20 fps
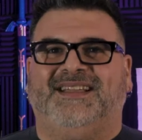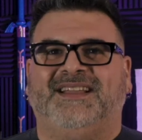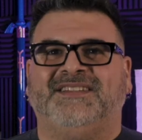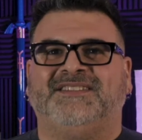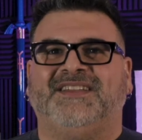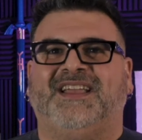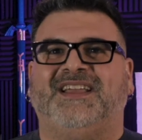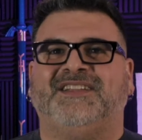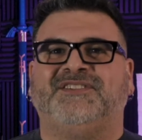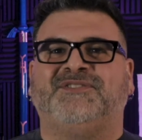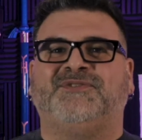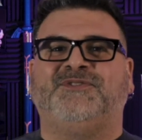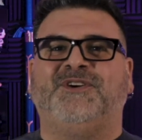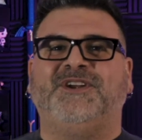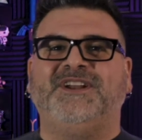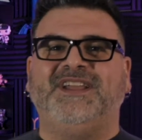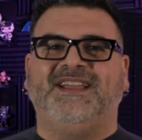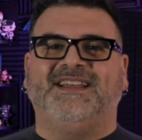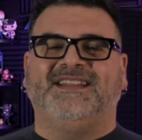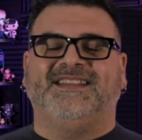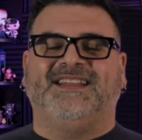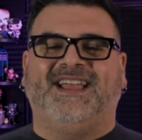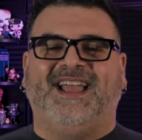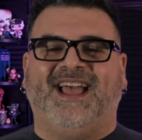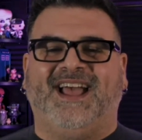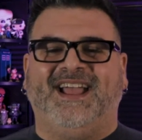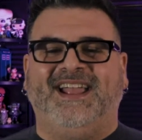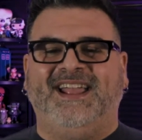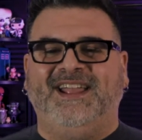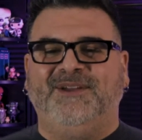It's funny,
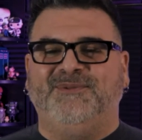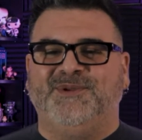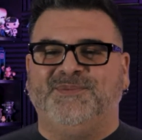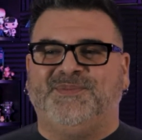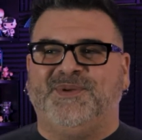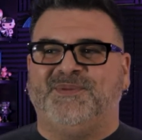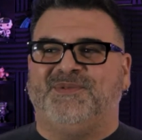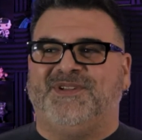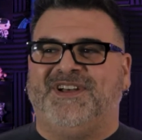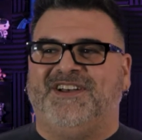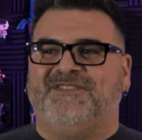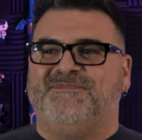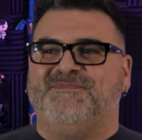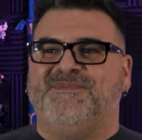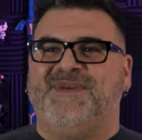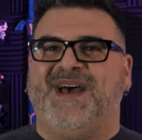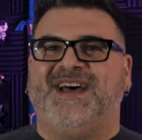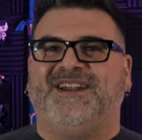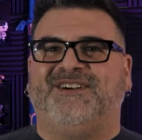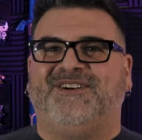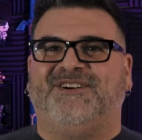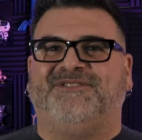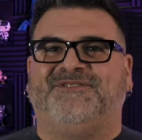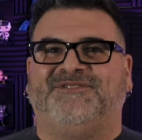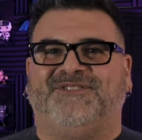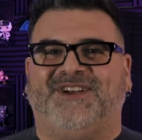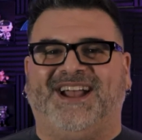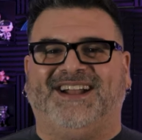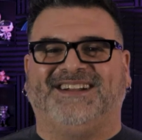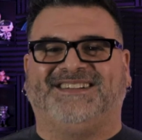I hate when people have
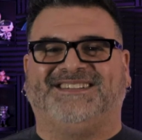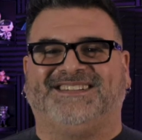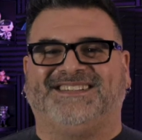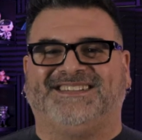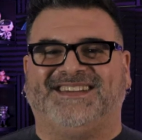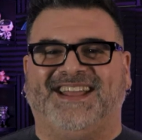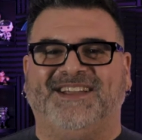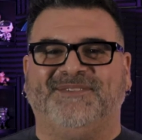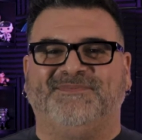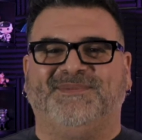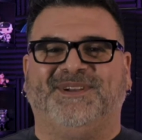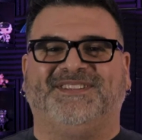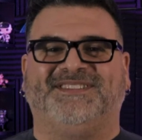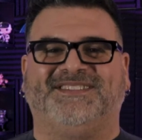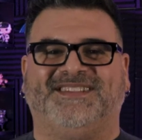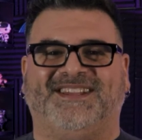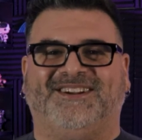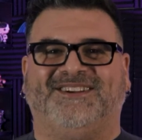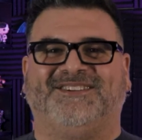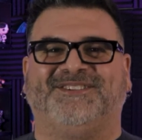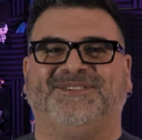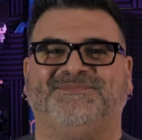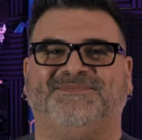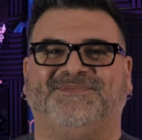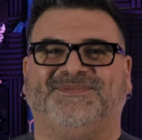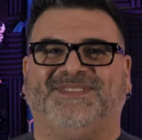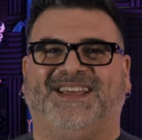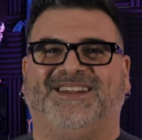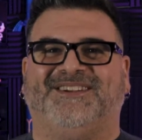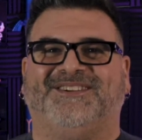matter-of-fact statements that
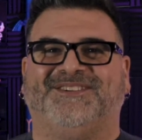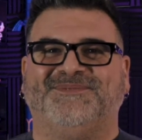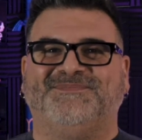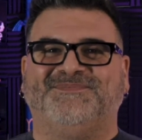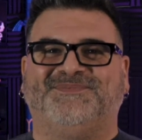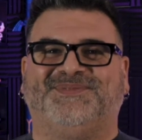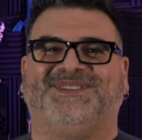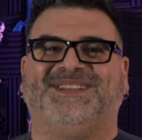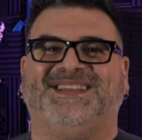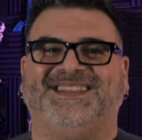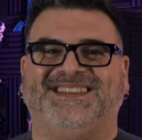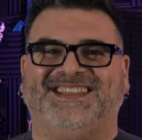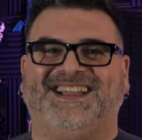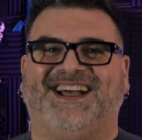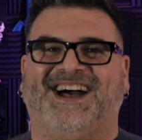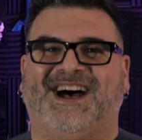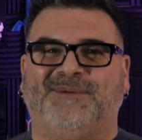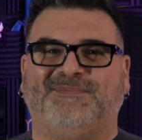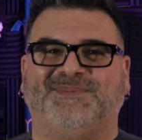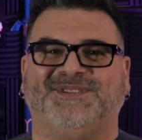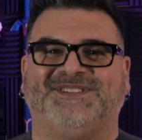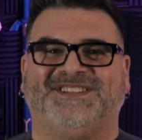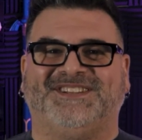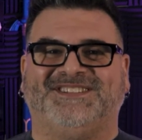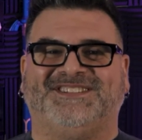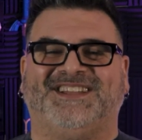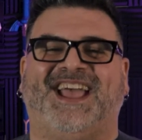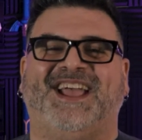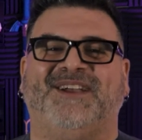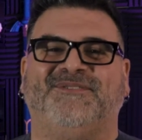are completely
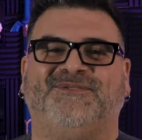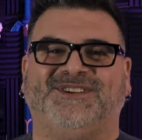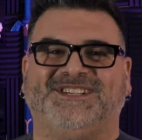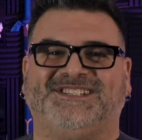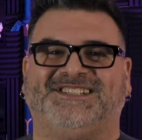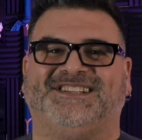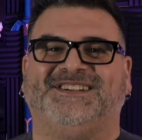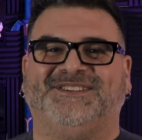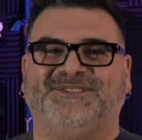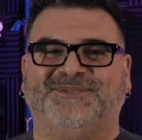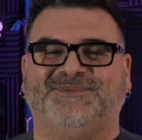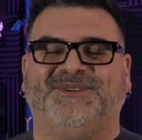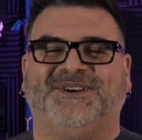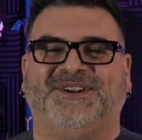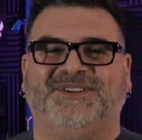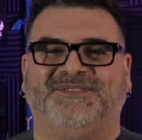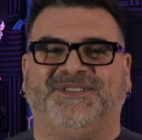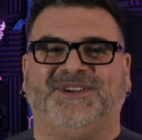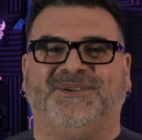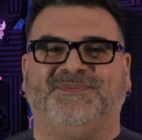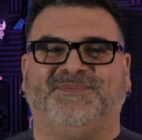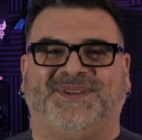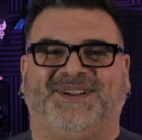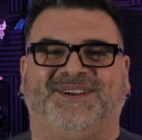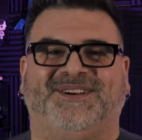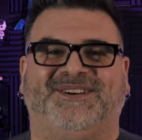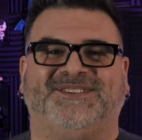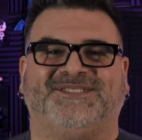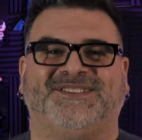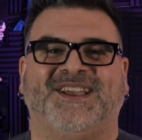opposite to every single one of their
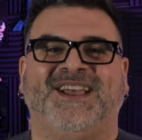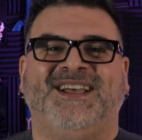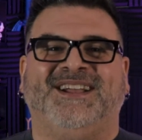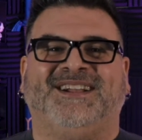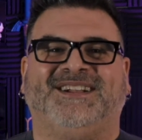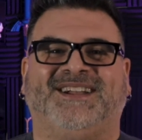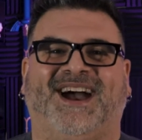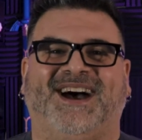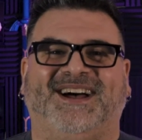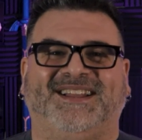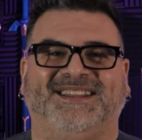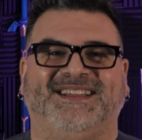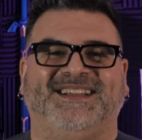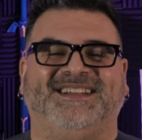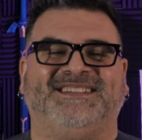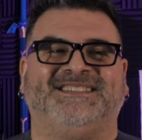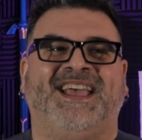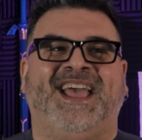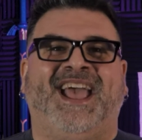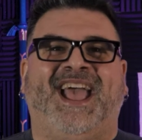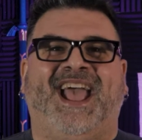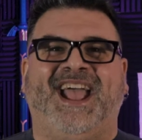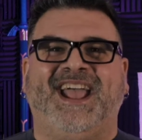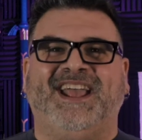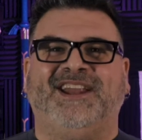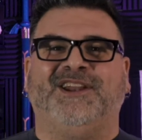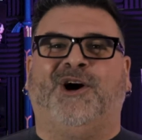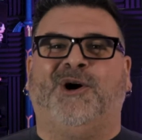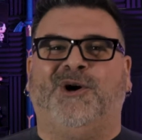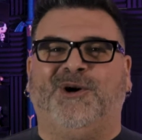peers, colleagues,
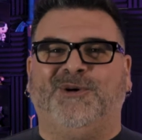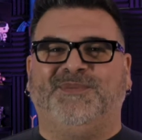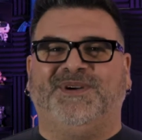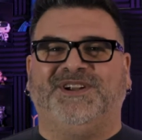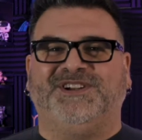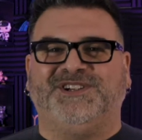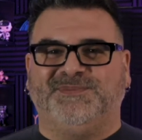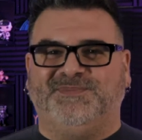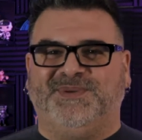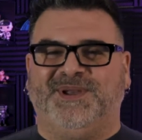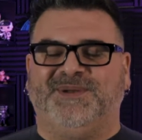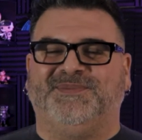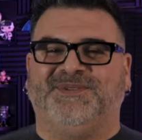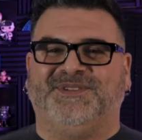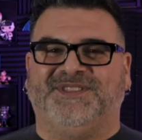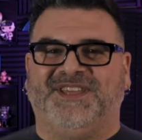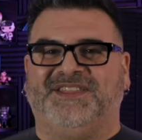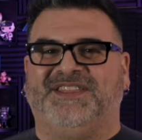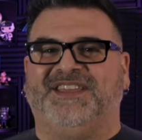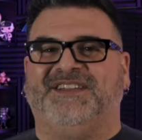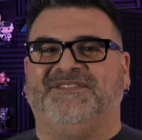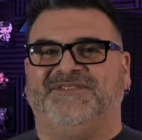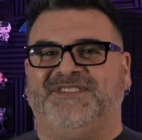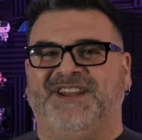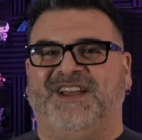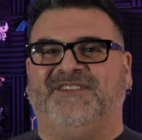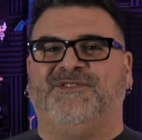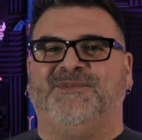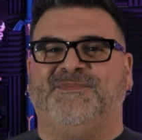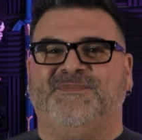and a whole bunch of people that they've
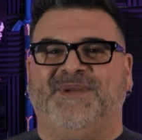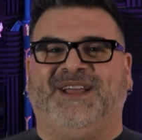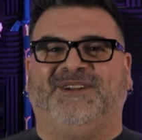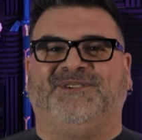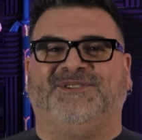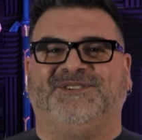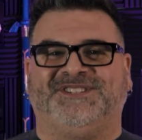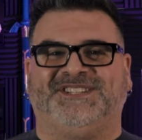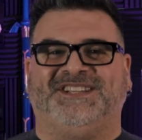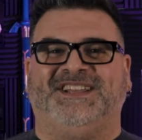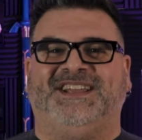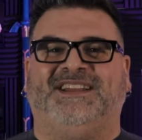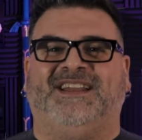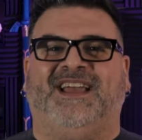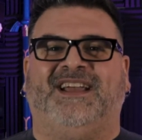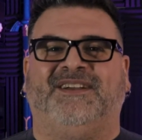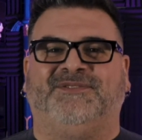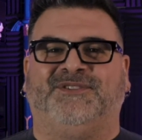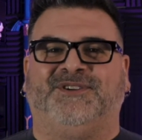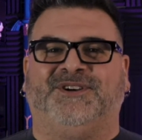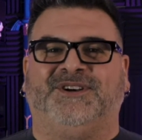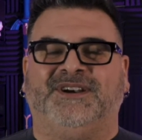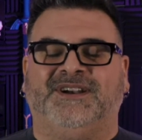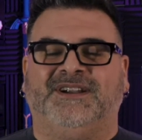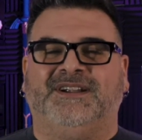never met or seen ever.